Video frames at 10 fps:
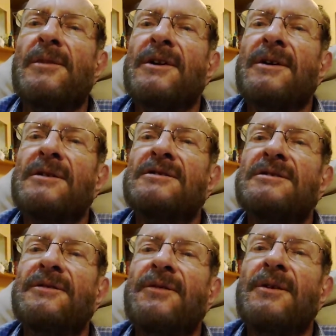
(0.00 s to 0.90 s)
Because
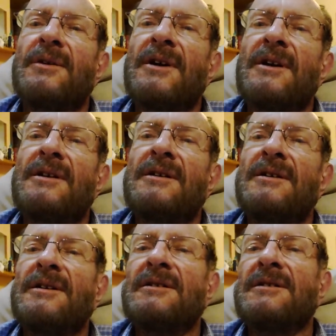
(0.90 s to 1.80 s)
if you had
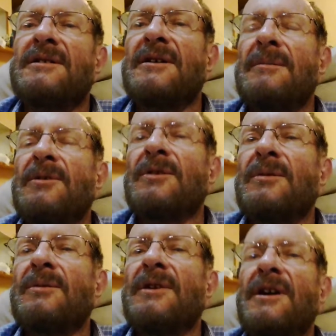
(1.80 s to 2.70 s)
the
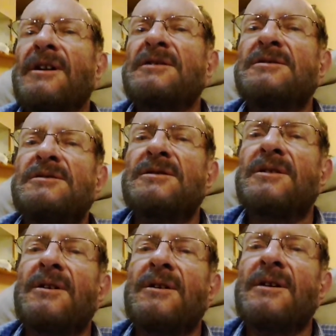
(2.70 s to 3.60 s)
chemical reactions
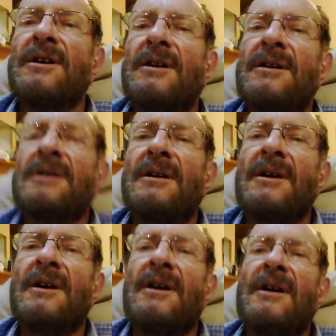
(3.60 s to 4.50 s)
occurring
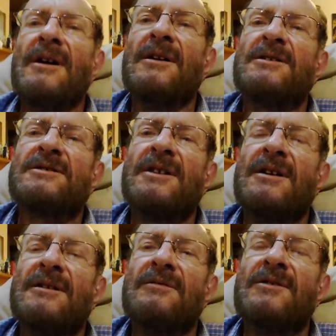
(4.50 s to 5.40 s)

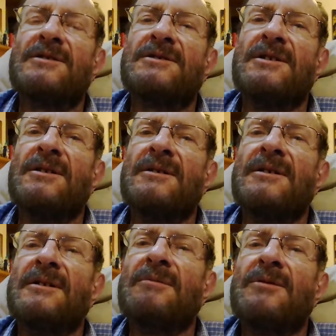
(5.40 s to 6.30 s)
outside of the cell,
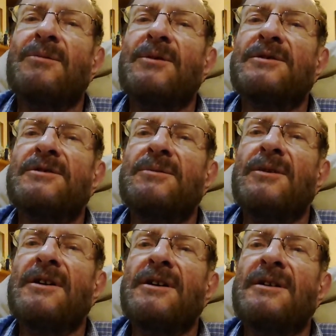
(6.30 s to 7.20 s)
they would wash
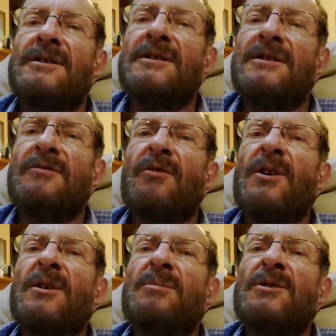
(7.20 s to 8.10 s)
away in the
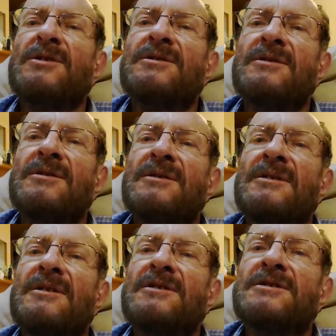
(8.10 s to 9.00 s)
environment. So
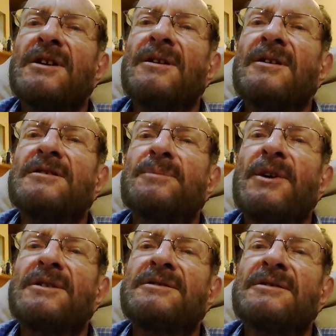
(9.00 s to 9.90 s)
the cell is
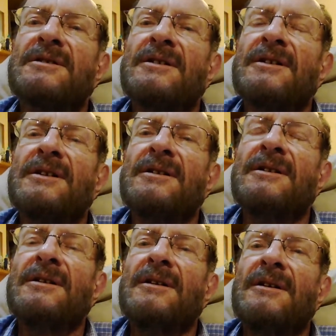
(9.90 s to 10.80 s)
basically
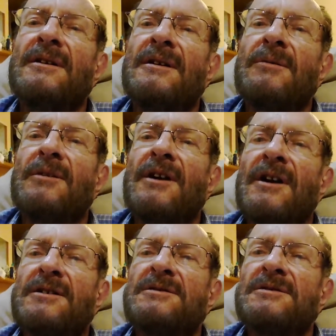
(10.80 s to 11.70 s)
a
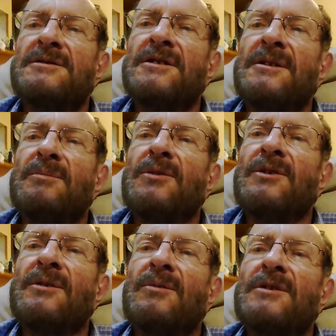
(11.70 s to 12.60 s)
reaction chamber
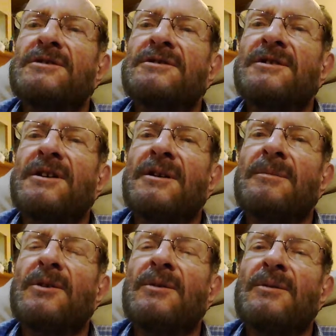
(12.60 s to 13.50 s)
in which the
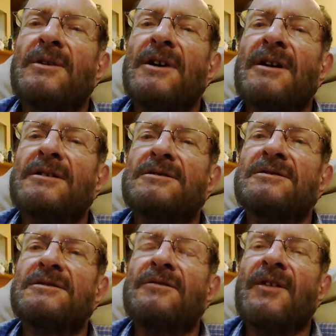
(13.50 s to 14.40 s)
chemical
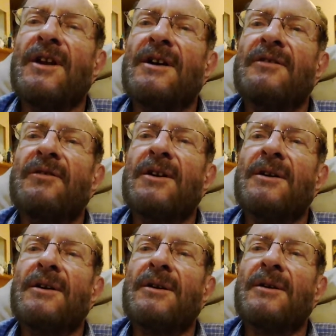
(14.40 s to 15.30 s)
reactions of life
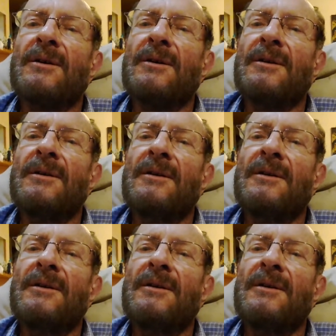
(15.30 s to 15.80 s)
can occur.